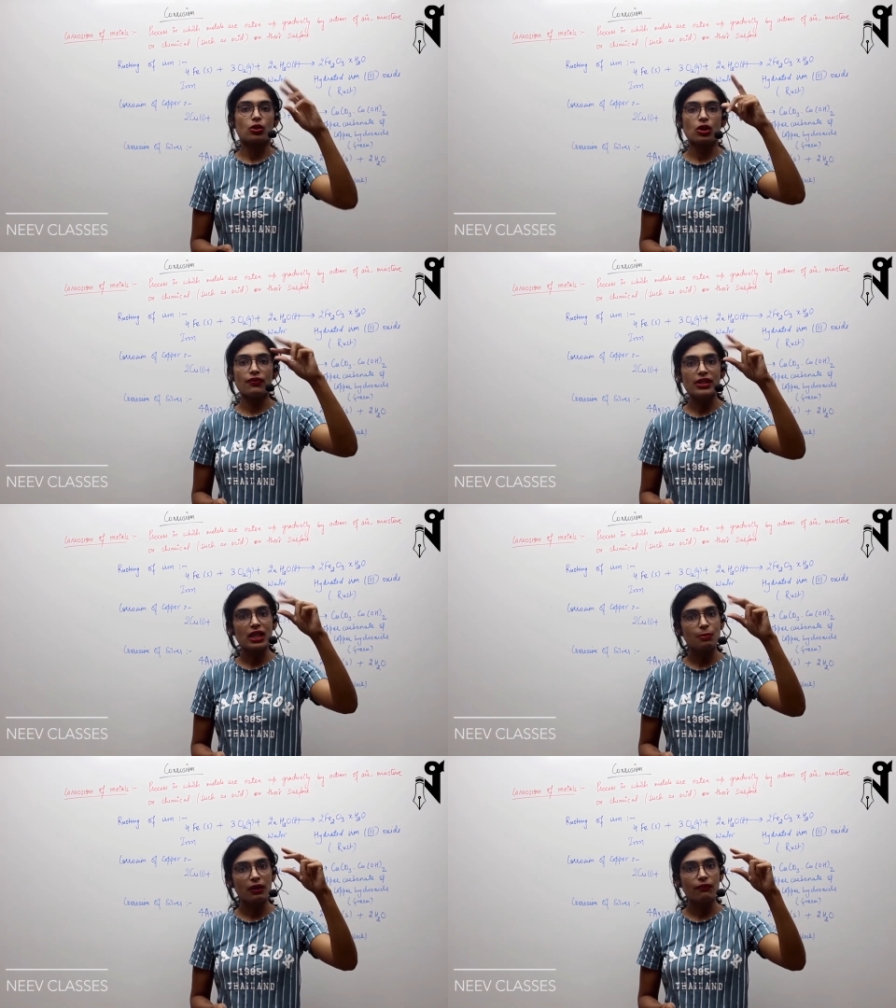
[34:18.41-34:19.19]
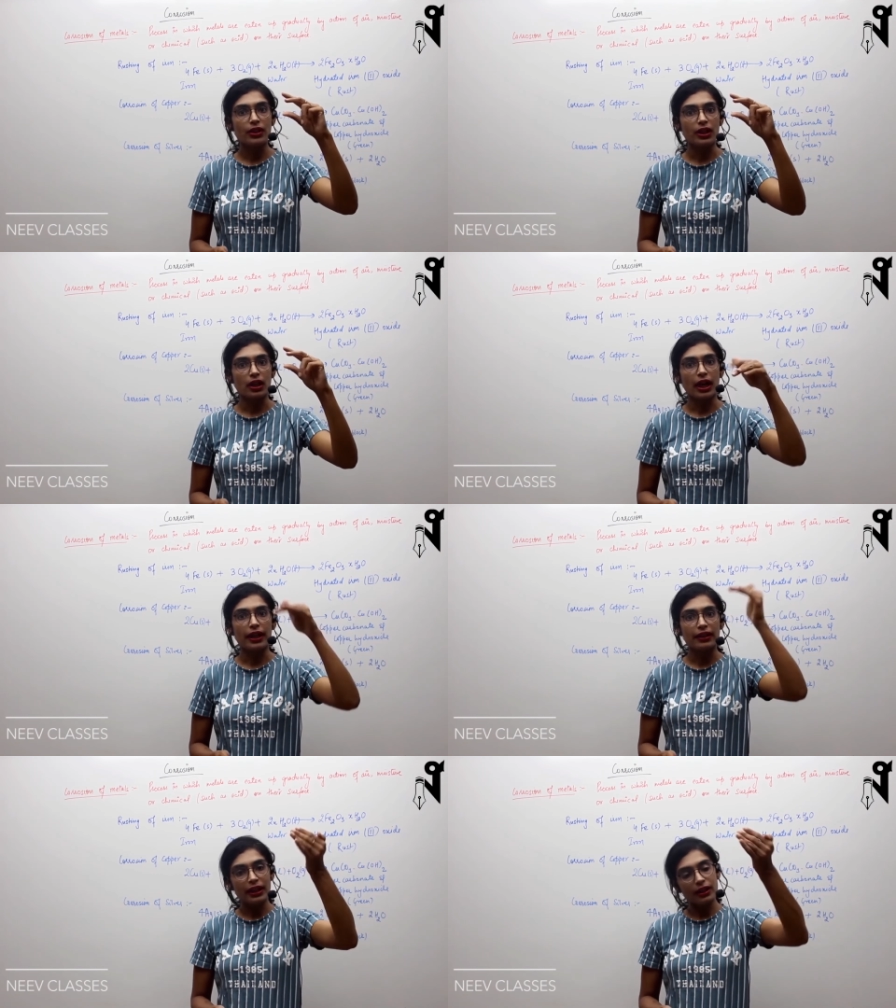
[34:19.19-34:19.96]
So surface has become weaker,
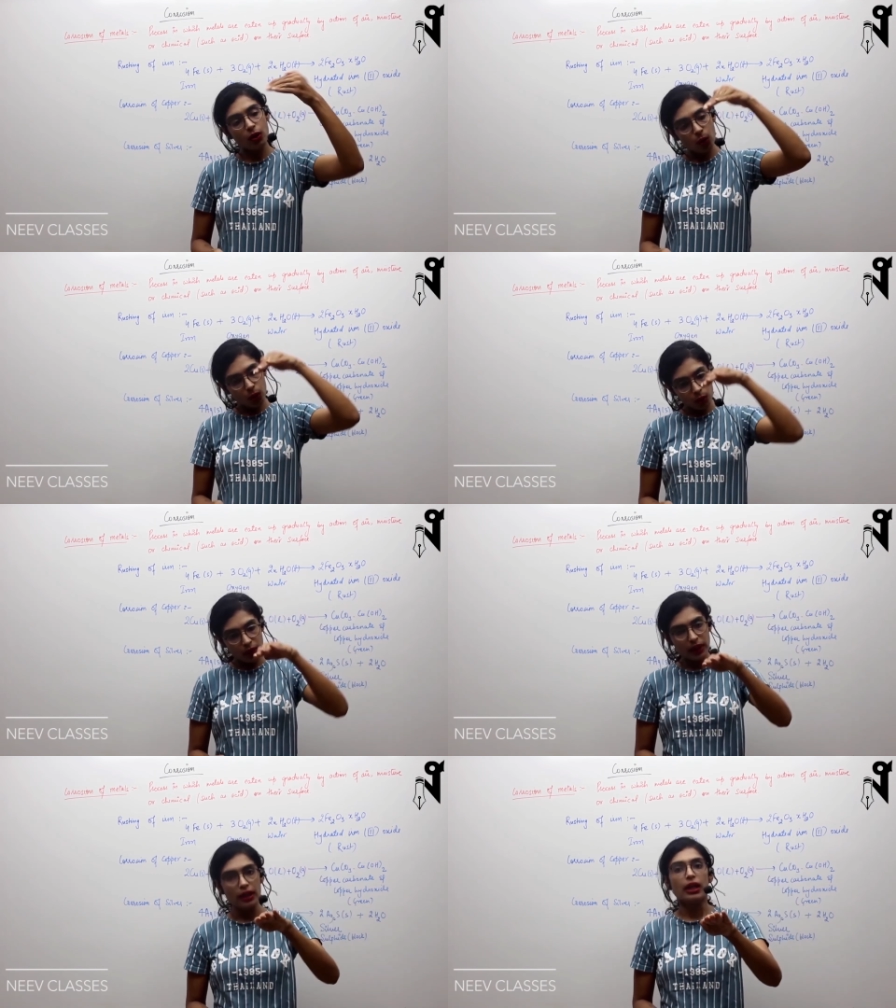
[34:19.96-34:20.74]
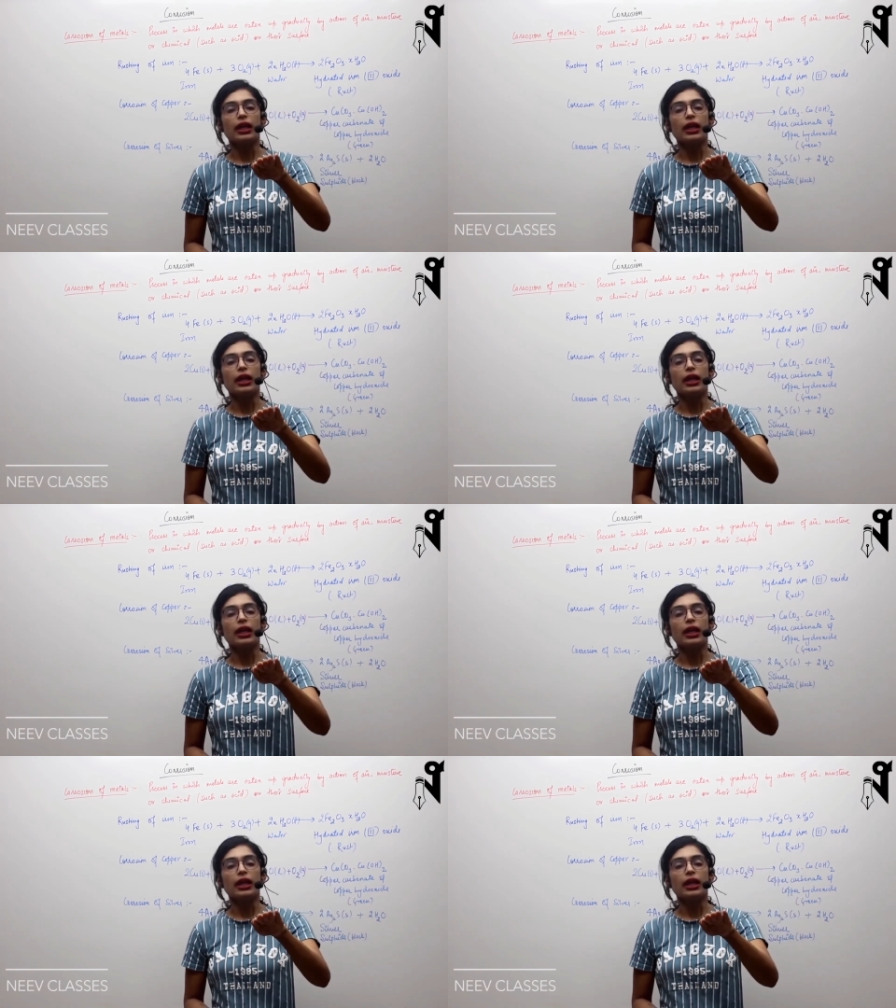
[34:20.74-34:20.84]
and then they go to the